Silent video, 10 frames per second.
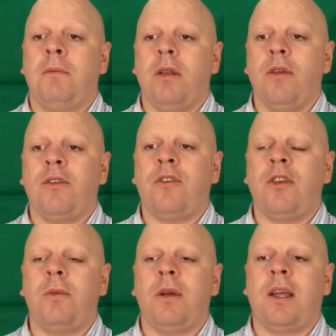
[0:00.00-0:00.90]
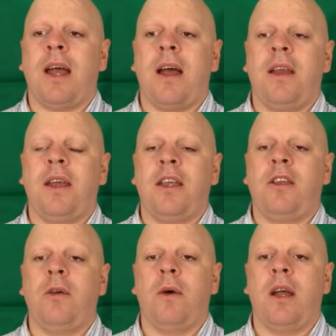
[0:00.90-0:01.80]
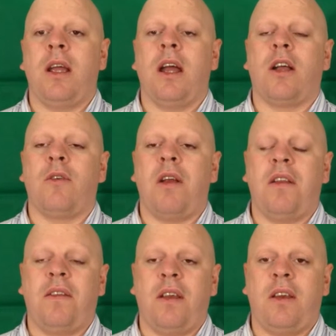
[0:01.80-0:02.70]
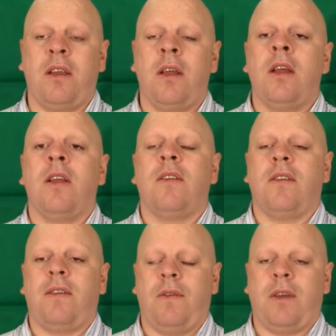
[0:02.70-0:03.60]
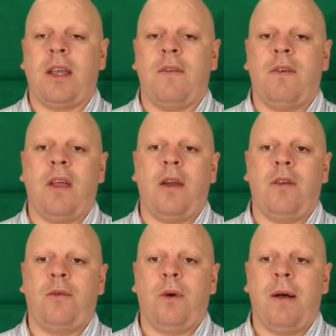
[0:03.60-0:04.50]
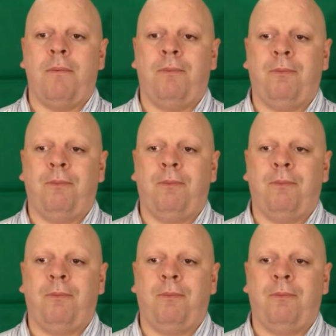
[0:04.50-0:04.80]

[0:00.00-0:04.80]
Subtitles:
Plus, you will get an AQA accredited certificate for that as well.